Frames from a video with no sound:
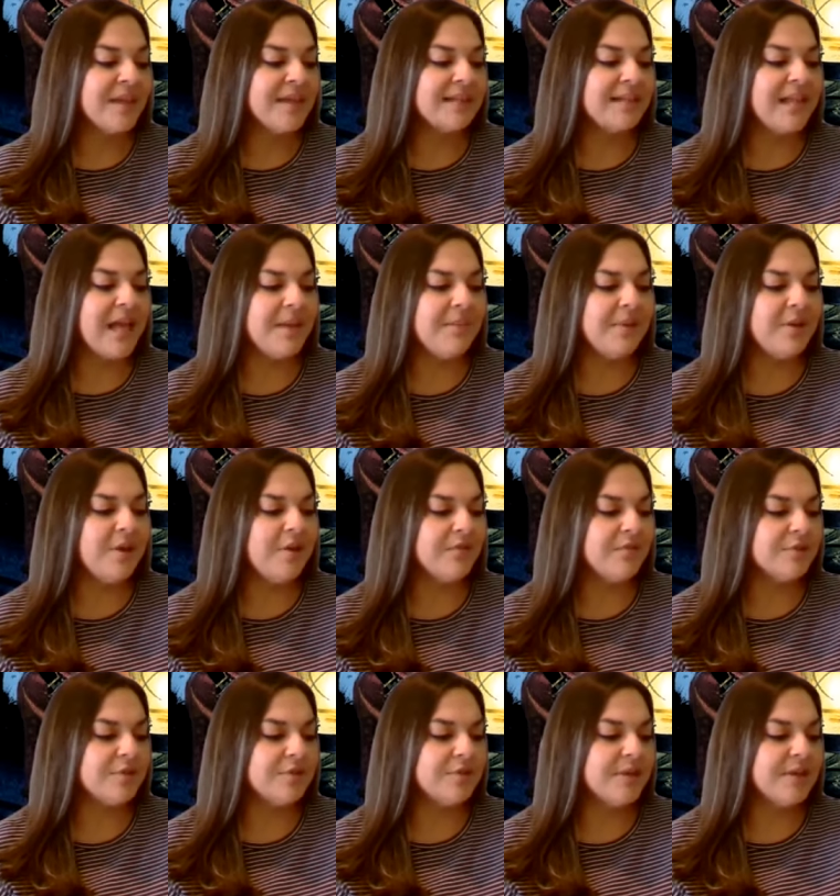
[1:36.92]
climbing over
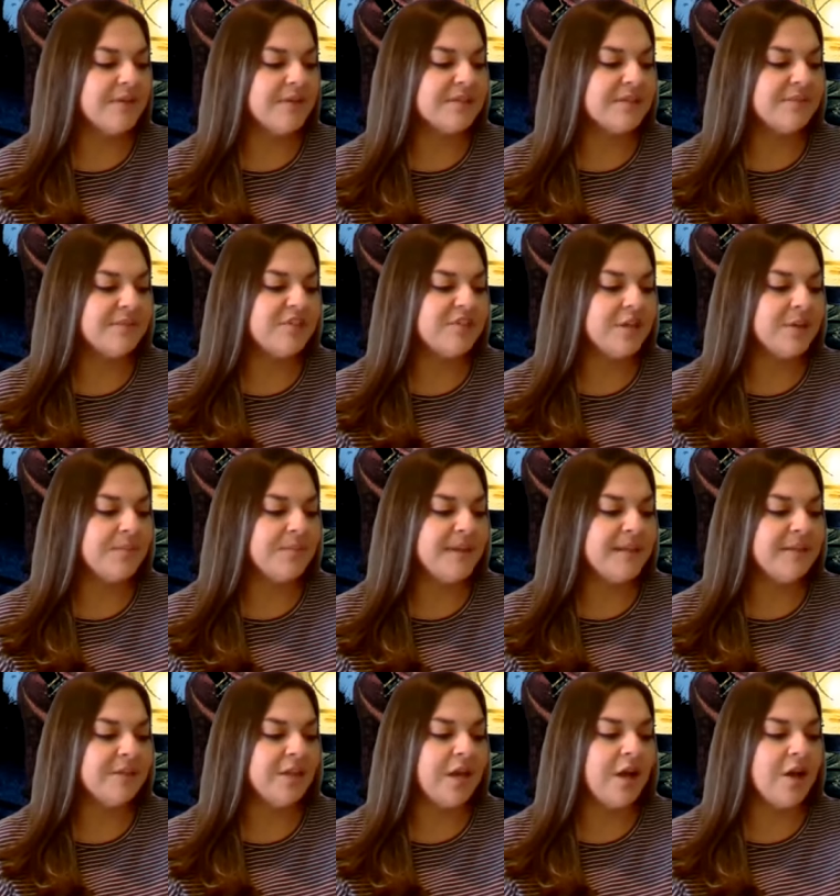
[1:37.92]
drifts of
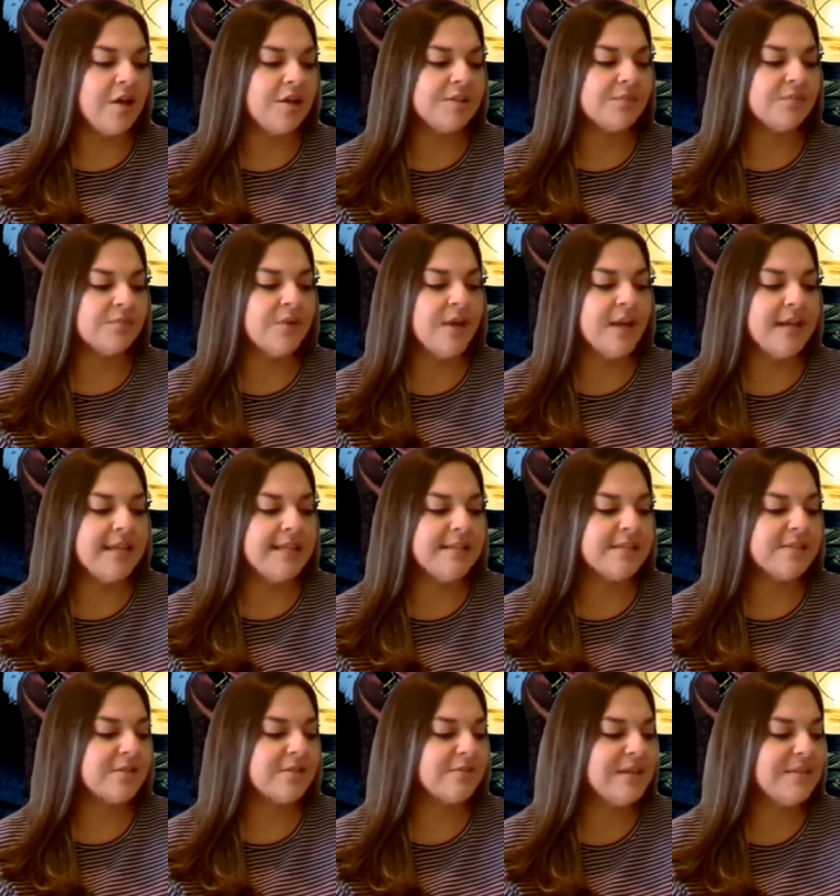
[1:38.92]
jumping logs, running,
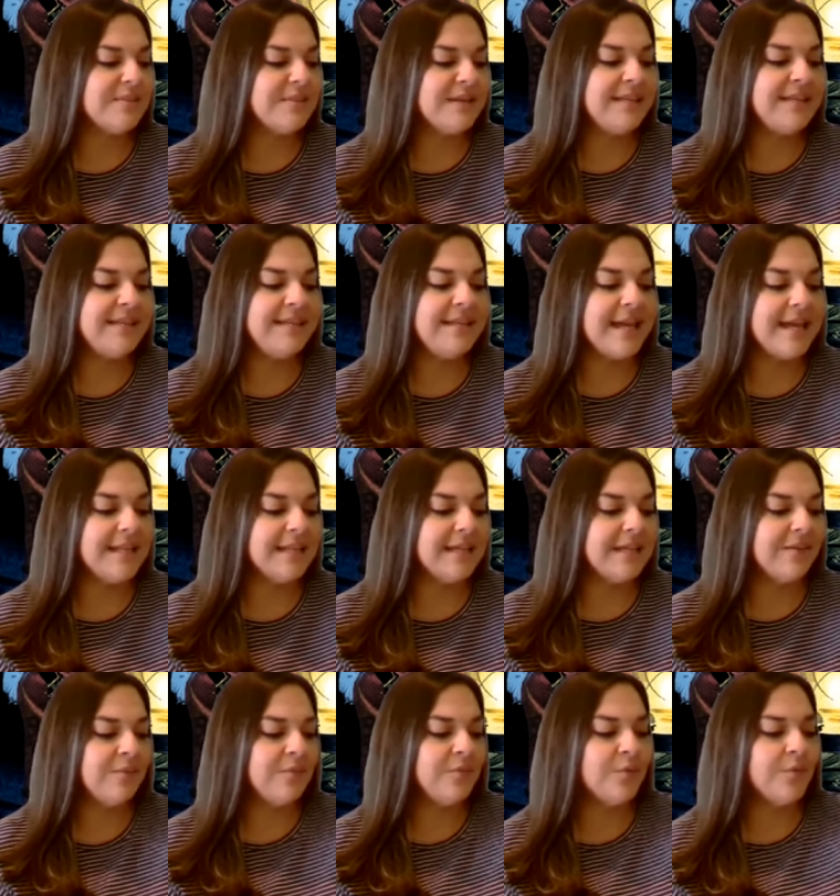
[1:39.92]
screaming,
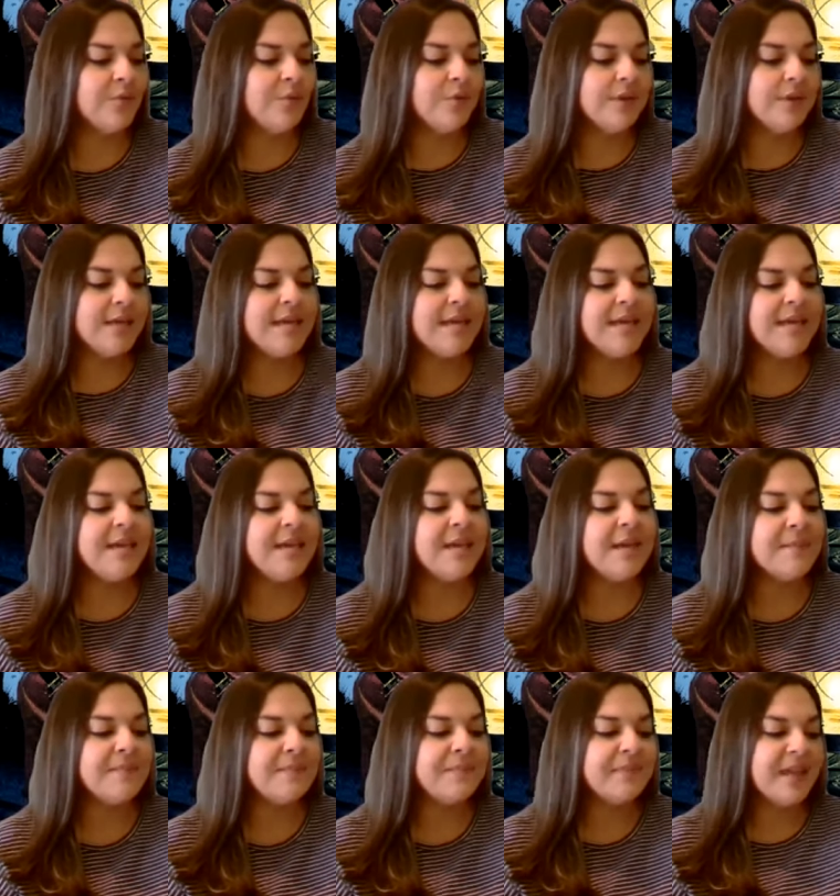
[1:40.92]
yelling,
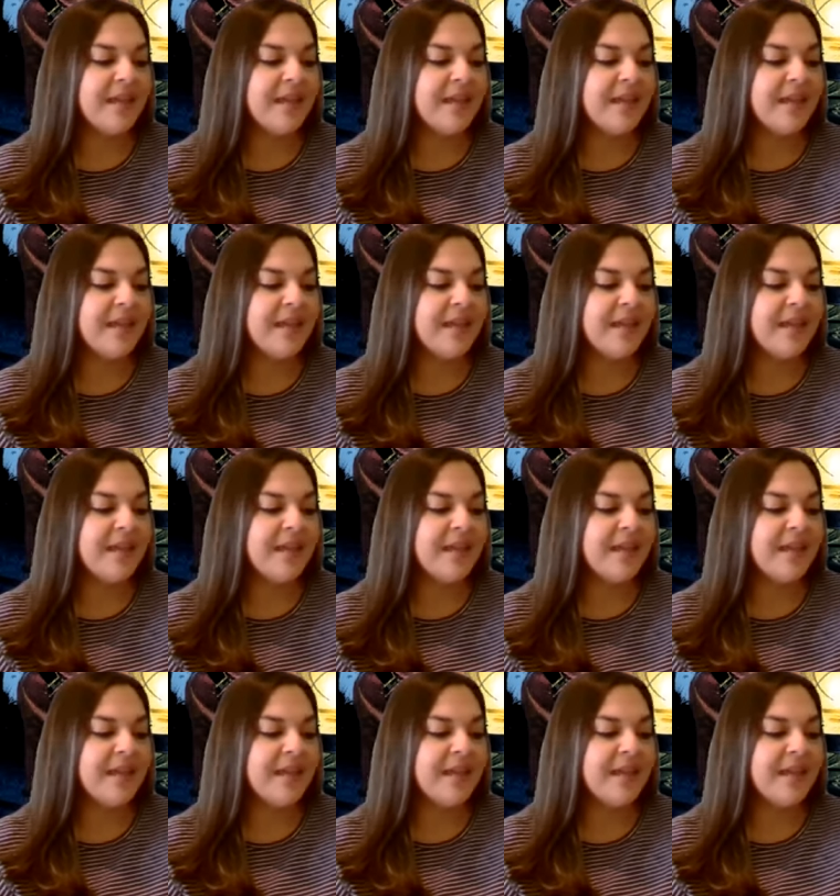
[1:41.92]
woo-wee,